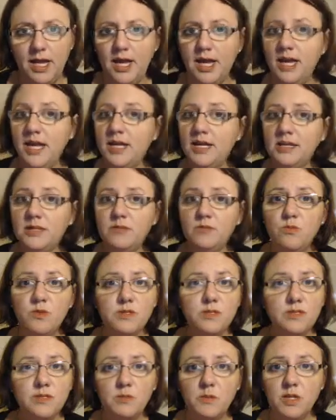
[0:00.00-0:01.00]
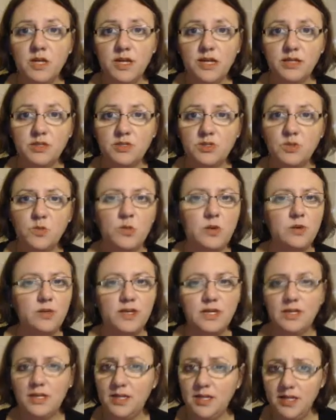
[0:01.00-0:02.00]
And with some clients, you won't
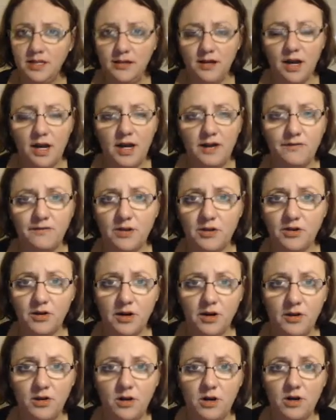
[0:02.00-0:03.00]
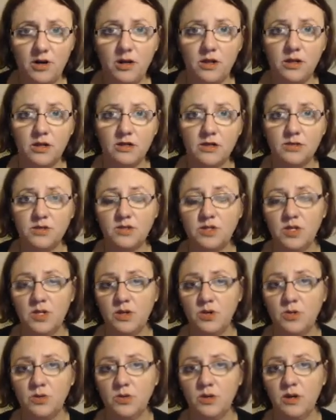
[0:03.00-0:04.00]
get any eye flutter at all.
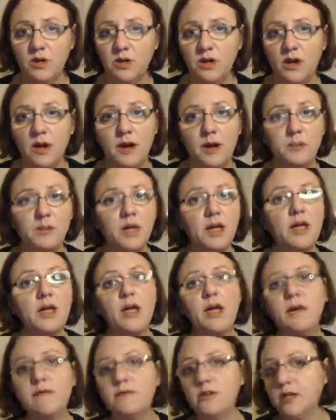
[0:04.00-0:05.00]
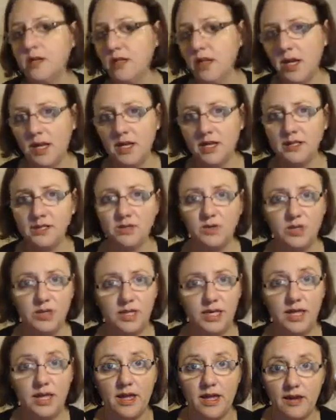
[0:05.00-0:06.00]
So not every client is going to
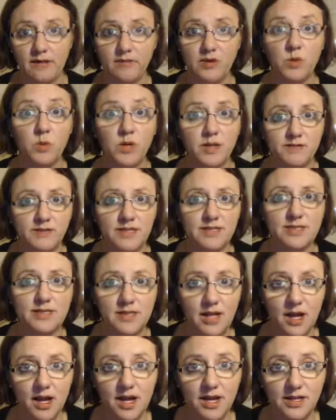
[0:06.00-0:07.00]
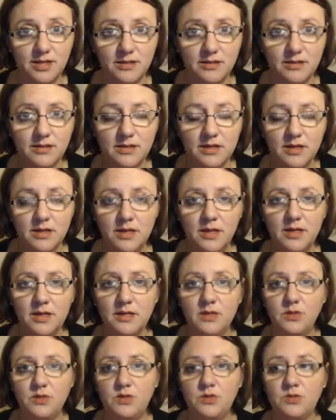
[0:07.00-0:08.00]
get every one of these signs.
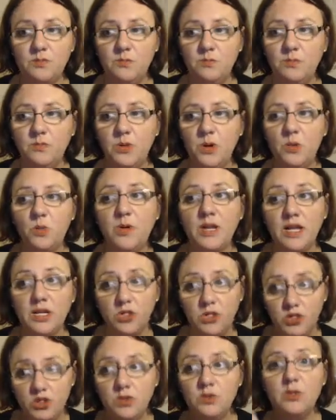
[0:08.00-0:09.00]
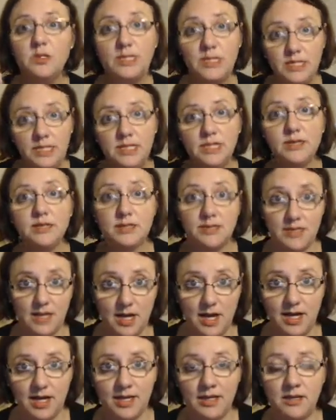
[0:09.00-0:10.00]
But when I do see a
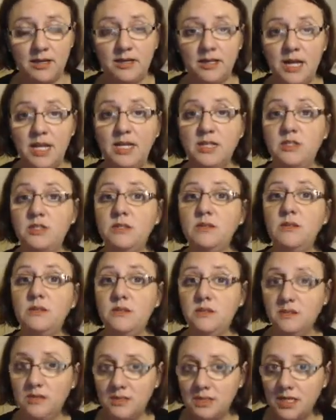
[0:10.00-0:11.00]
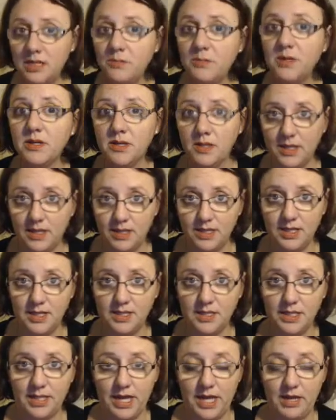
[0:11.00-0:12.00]
sign, that is typically an
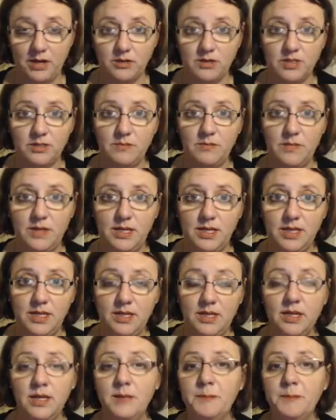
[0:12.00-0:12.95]
indicator to me